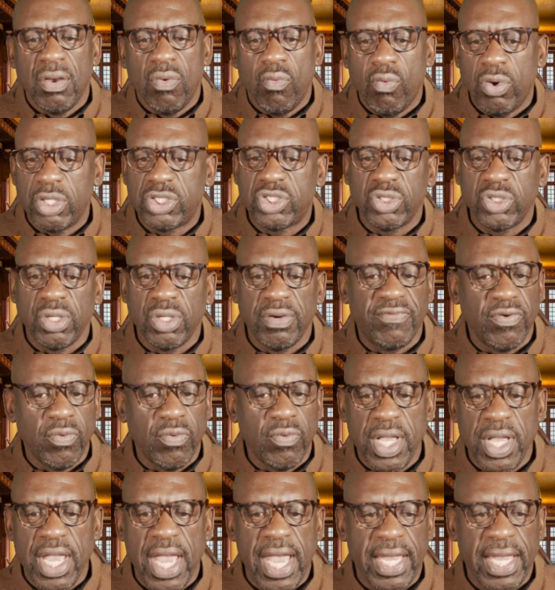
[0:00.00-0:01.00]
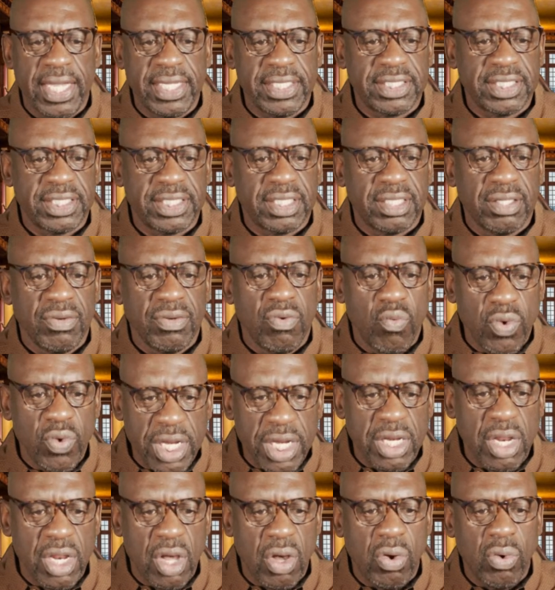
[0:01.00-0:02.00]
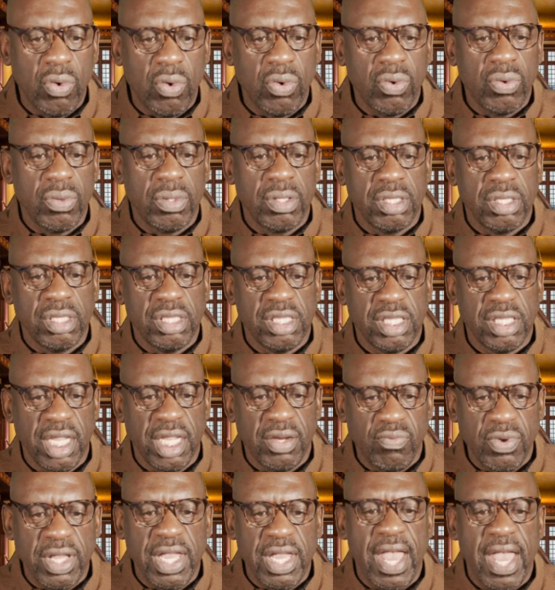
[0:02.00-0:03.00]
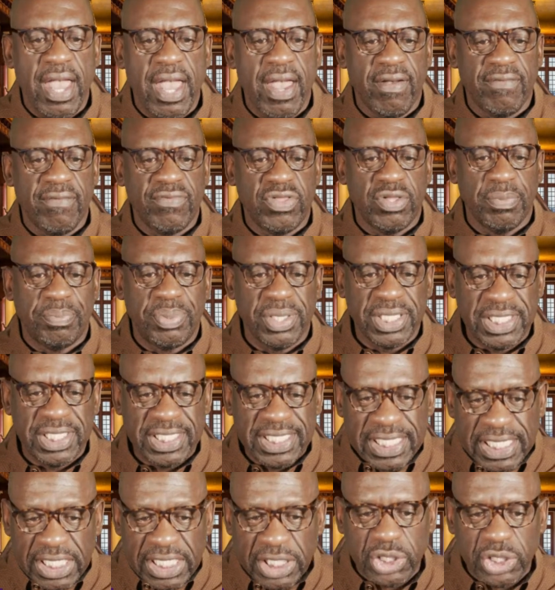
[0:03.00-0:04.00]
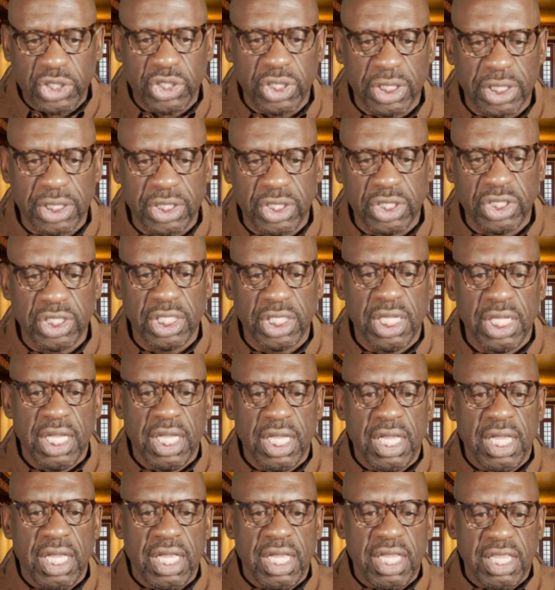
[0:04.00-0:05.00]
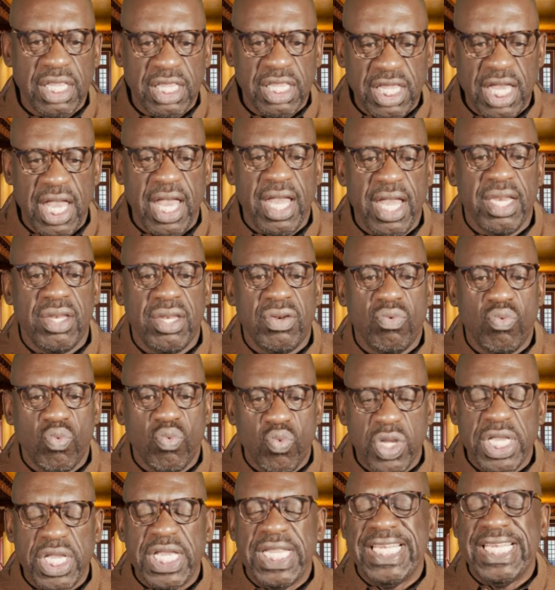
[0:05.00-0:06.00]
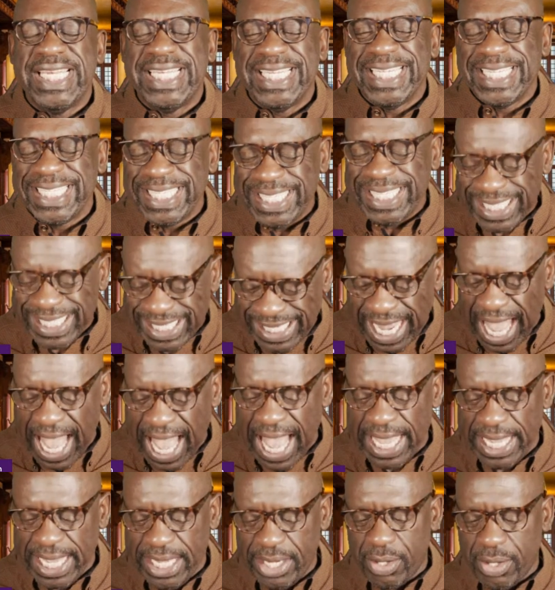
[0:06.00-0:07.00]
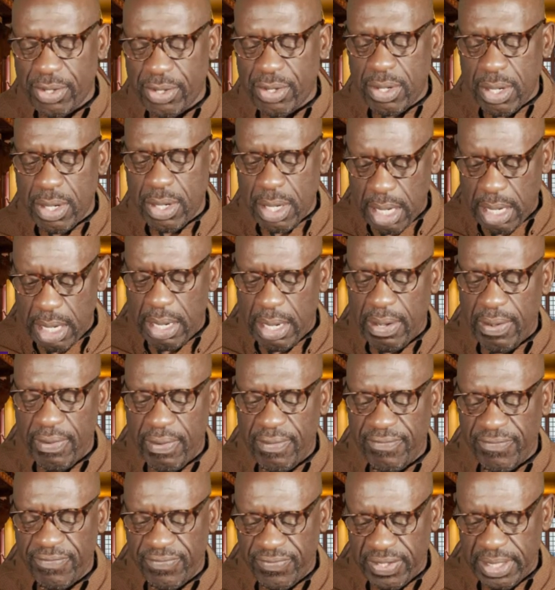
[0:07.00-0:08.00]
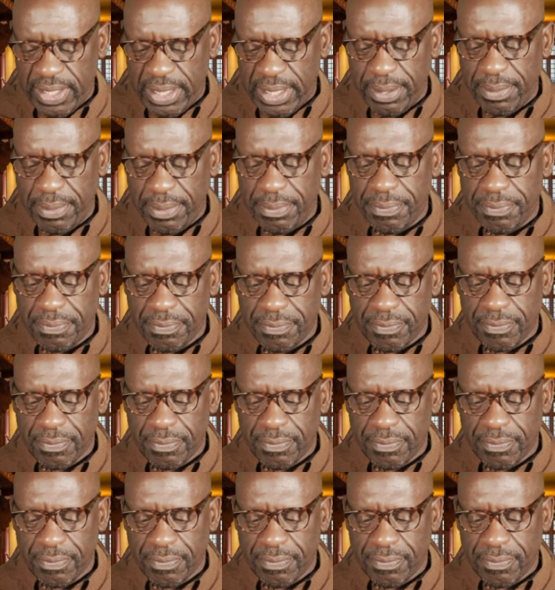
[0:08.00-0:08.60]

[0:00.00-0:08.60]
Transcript: whatsoever we ask, we know that we have the petitions that we desire of him.